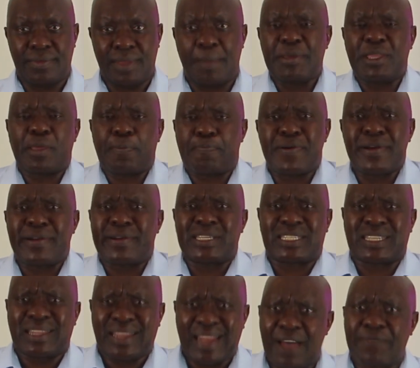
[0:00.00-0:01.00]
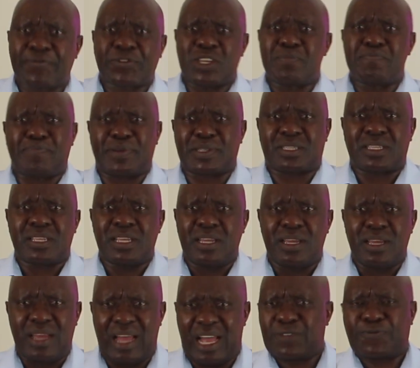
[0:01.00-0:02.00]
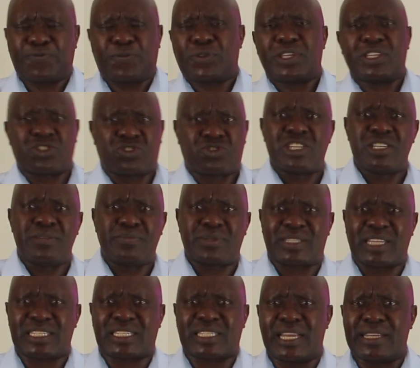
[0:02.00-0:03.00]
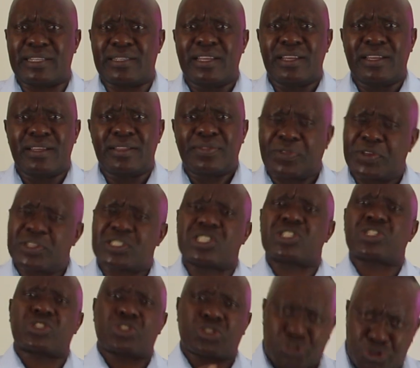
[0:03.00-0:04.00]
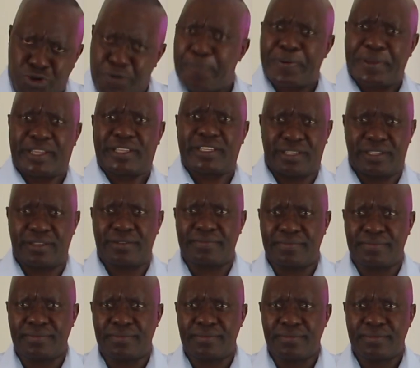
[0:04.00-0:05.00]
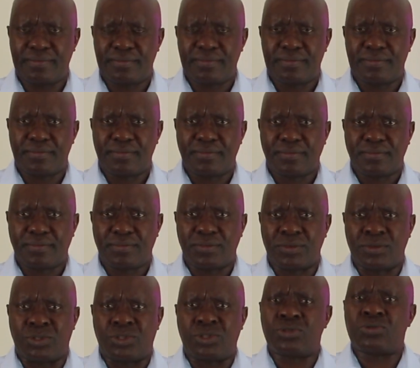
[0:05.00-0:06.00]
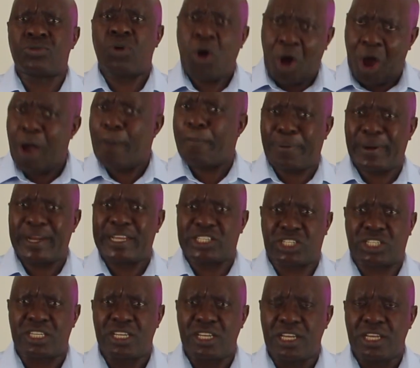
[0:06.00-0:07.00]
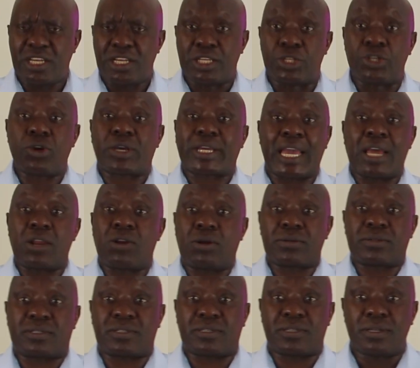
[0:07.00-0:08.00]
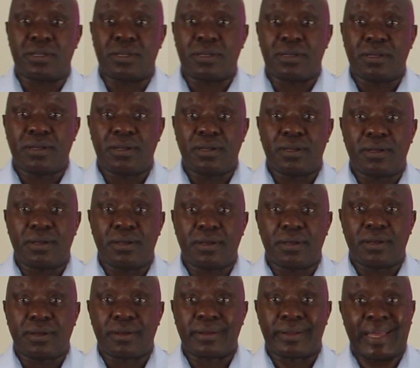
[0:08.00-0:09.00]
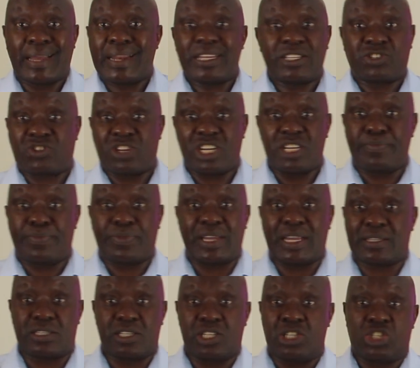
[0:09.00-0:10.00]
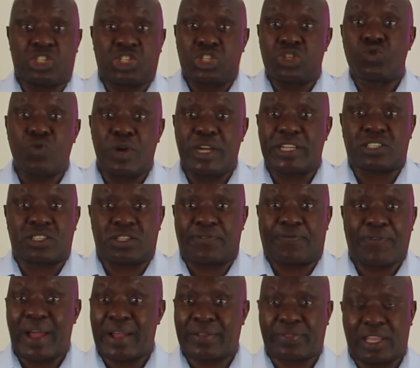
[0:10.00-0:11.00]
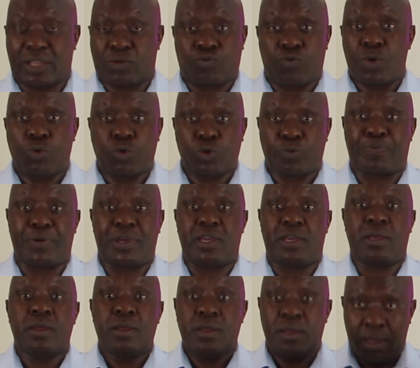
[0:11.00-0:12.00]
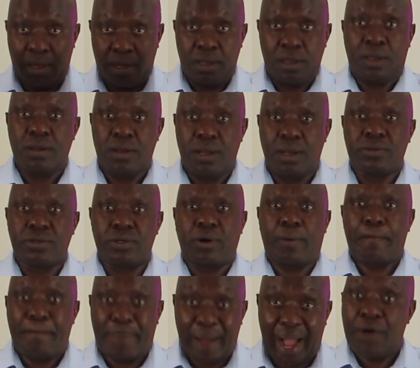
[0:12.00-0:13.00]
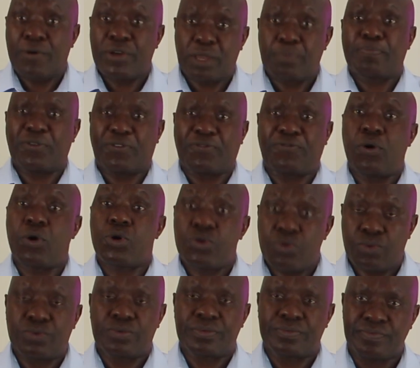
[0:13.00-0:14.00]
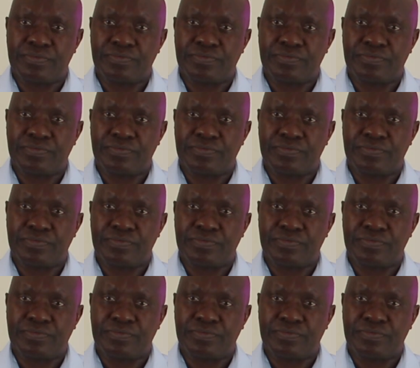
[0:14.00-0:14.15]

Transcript: I mean, the parents loved him, but as for the dreams, they said, this is stupid. You hopeless. You cannot get a dream that insinuates the fact that we would be, you know, bowing before you.